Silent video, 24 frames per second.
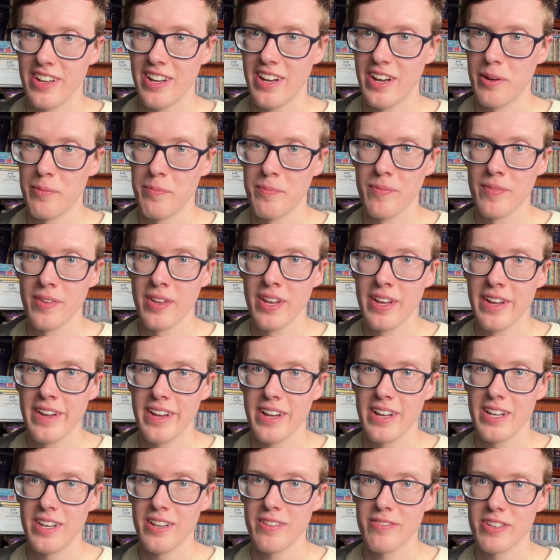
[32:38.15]

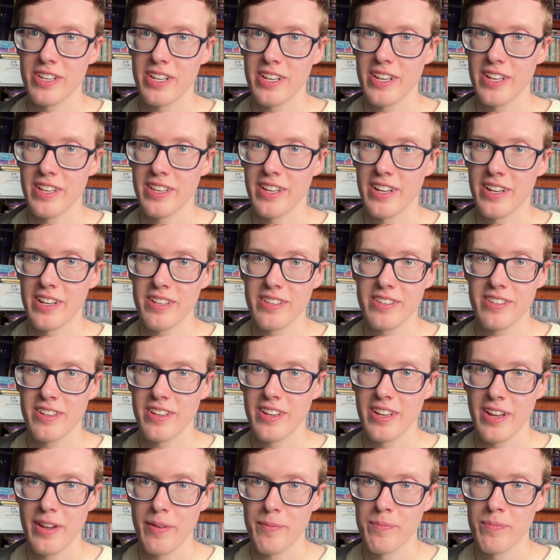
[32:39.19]
I'd love to hear that. So
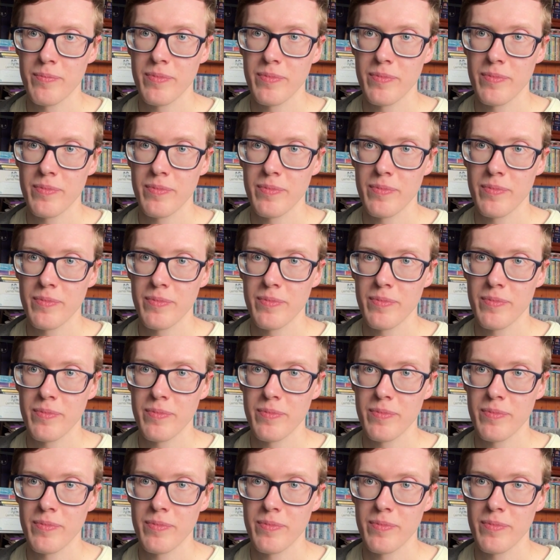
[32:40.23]
yeah,